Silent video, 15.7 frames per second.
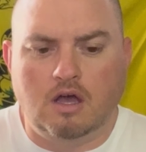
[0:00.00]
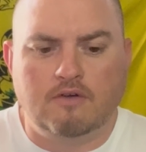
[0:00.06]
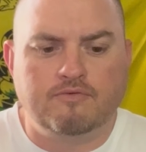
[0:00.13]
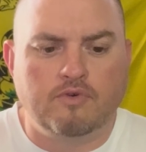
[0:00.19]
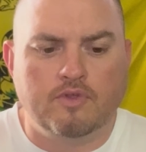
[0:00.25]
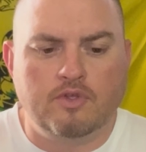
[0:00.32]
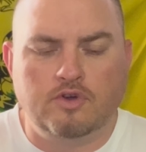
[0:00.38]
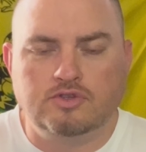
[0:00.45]

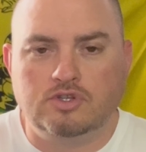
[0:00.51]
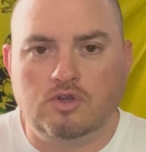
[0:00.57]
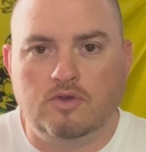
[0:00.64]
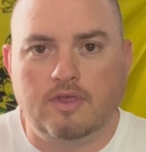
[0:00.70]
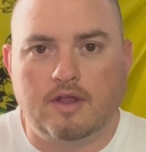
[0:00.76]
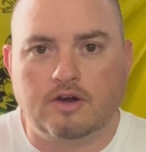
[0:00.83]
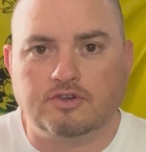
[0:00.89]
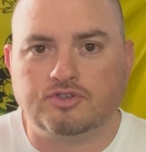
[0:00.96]
For those of you
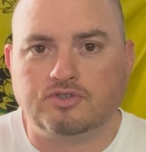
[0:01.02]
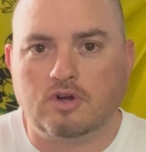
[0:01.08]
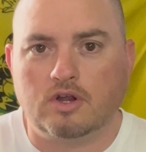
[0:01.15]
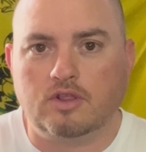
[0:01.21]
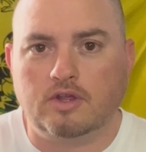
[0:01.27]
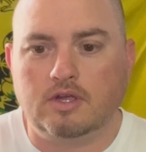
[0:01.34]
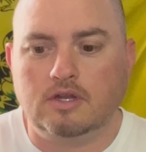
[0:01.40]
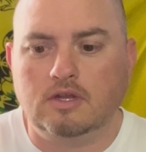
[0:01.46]
that are
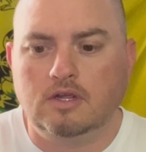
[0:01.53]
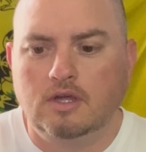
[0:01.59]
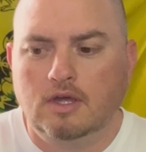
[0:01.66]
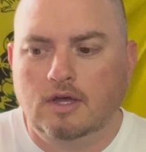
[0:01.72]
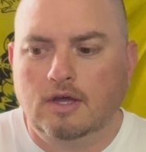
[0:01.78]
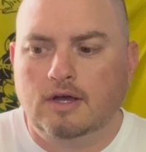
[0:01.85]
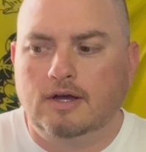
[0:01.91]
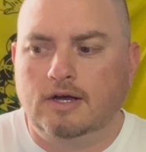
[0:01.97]
struggling
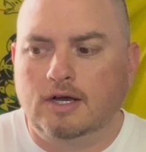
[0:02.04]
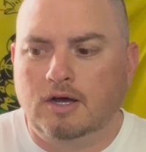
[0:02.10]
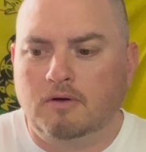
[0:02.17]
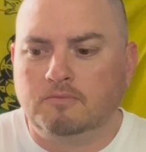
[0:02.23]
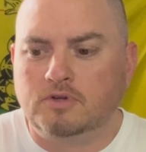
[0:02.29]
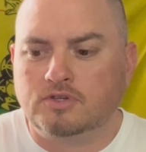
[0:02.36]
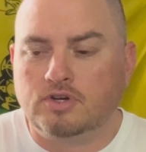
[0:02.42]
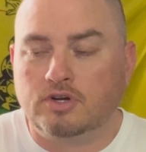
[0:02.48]

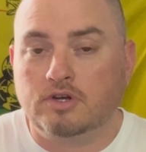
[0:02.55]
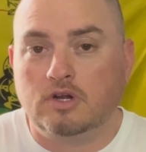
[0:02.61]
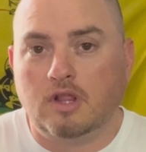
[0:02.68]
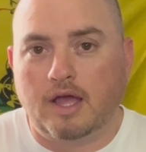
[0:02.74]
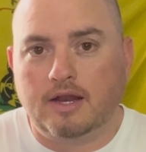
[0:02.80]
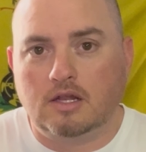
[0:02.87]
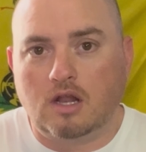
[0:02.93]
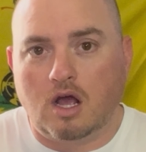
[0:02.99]
to turn your
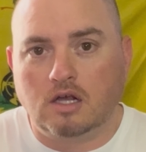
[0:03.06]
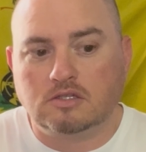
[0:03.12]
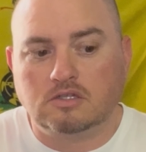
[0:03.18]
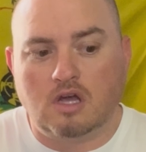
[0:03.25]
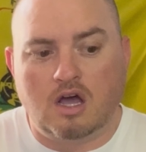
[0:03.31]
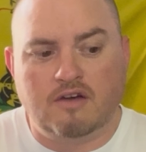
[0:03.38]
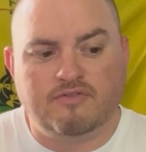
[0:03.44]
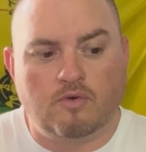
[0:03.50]
lighted nocks
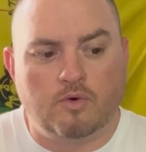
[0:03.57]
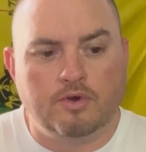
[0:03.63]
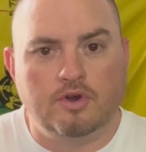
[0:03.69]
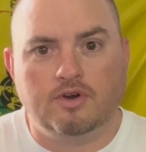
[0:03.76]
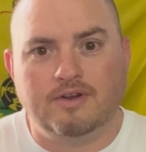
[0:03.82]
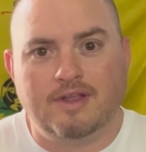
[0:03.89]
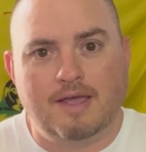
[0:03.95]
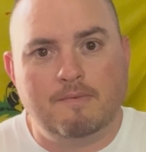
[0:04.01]
off, or
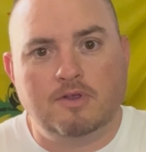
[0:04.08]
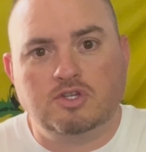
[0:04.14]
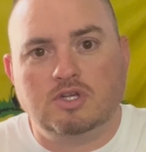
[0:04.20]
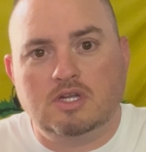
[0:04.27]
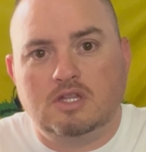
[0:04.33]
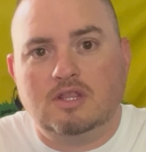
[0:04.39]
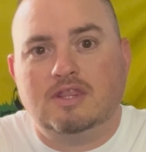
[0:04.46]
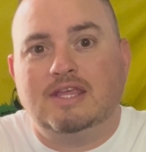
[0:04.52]
you're
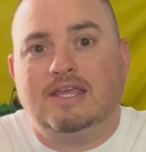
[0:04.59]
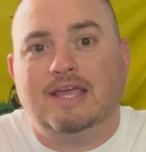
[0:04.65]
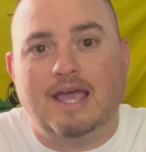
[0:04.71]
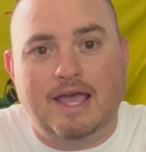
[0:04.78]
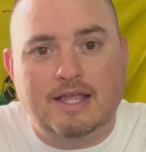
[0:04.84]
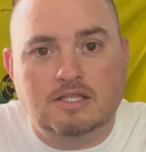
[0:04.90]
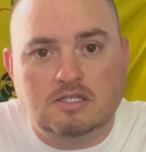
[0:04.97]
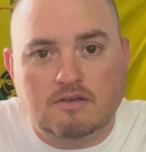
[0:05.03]
damaging the
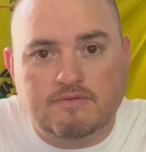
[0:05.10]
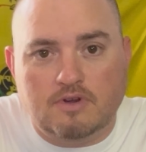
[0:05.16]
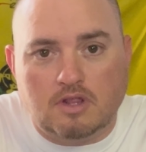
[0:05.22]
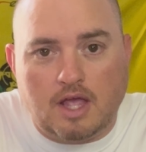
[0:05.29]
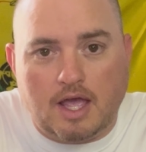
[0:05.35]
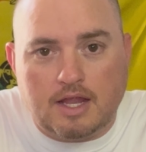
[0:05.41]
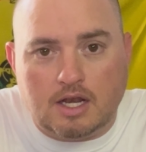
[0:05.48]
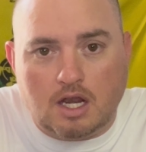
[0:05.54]
ends of your
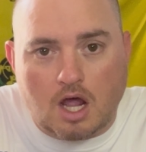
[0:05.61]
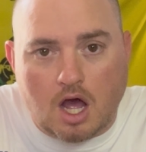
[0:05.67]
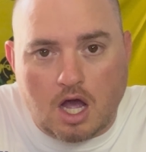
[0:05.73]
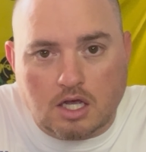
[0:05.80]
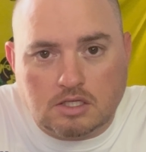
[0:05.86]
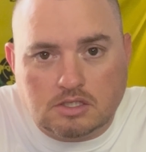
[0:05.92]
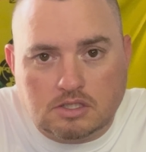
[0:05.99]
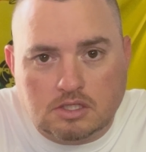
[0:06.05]
lighted
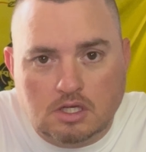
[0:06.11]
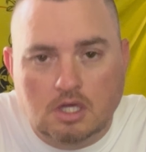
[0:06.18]
nocks,